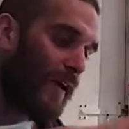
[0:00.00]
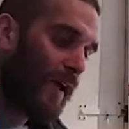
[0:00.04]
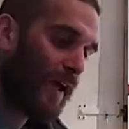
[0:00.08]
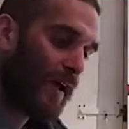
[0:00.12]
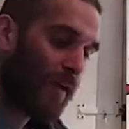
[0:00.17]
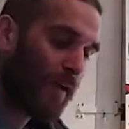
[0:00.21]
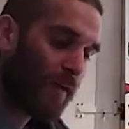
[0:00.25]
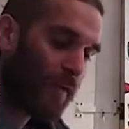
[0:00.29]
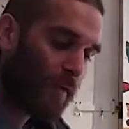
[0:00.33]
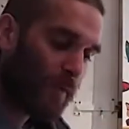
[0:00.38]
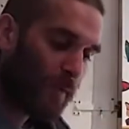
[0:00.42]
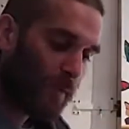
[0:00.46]

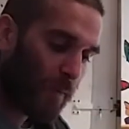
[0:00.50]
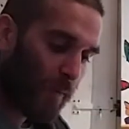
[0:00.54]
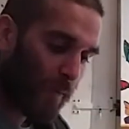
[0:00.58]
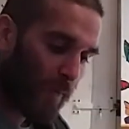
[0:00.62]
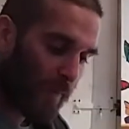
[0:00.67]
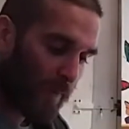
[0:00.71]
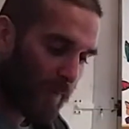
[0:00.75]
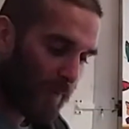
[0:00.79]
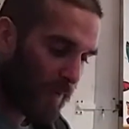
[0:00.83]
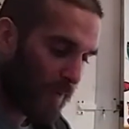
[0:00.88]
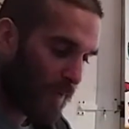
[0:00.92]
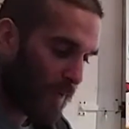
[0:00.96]
Hang on.
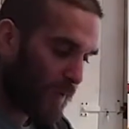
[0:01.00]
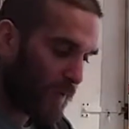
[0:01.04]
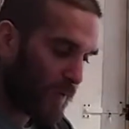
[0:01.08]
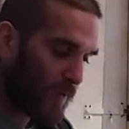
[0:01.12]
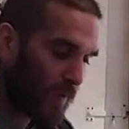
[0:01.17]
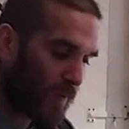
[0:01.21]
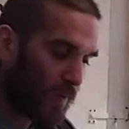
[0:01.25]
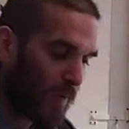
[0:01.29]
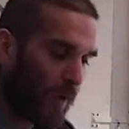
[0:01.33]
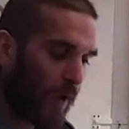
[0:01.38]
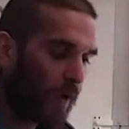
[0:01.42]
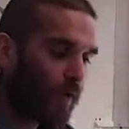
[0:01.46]

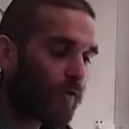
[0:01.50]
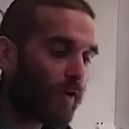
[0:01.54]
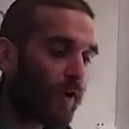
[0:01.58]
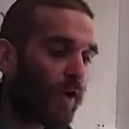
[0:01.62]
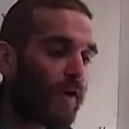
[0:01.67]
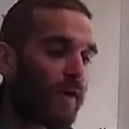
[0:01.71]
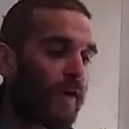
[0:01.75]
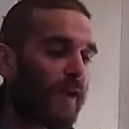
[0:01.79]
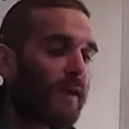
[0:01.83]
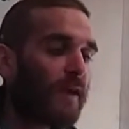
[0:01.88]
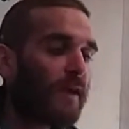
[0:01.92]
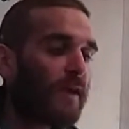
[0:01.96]
Oh,
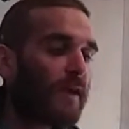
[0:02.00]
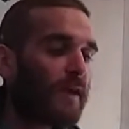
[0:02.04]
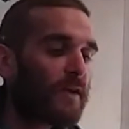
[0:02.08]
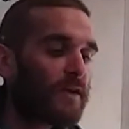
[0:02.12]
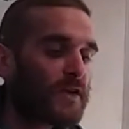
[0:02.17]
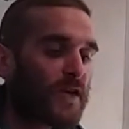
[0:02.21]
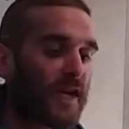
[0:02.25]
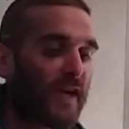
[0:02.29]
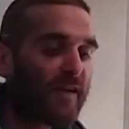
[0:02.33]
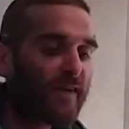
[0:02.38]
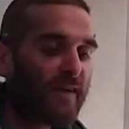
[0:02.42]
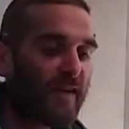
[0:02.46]
sorry.
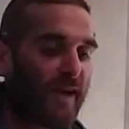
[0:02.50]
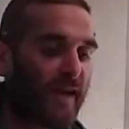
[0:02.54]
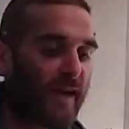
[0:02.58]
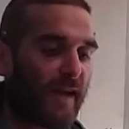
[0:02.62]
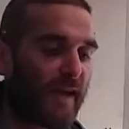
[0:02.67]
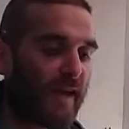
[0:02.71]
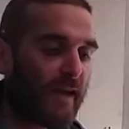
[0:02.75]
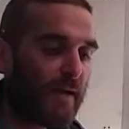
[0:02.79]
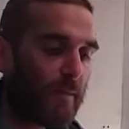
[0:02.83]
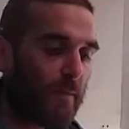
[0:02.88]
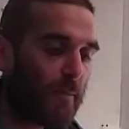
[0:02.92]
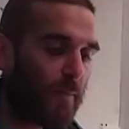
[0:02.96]
She has
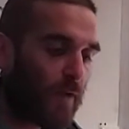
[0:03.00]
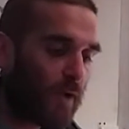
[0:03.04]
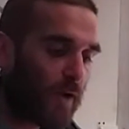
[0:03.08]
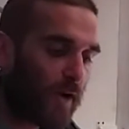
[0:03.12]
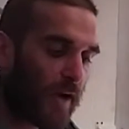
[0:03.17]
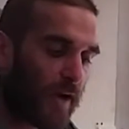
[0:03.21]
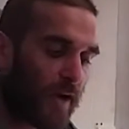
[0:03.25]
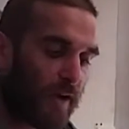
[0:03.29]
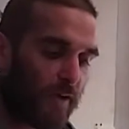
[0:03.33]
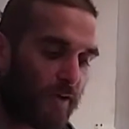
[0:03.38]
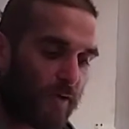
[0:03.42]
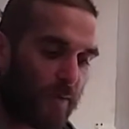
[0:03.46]
a
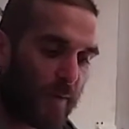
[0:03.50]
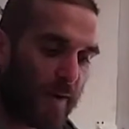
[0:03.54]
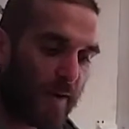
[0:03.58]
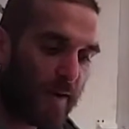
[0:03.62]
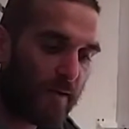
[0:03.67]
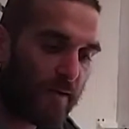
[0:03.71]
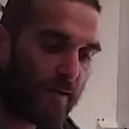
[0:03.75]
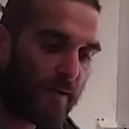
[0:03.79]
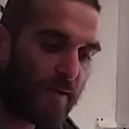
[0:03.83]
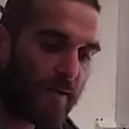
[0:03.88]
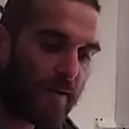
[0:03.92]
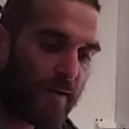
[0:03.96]
book in here as
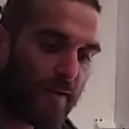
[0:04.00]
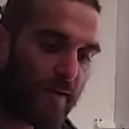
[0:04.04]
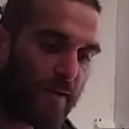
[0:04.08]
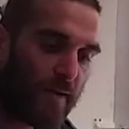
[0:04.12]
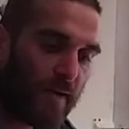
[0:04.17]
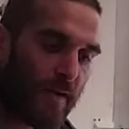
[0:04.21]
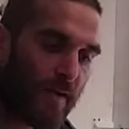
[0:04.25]
well.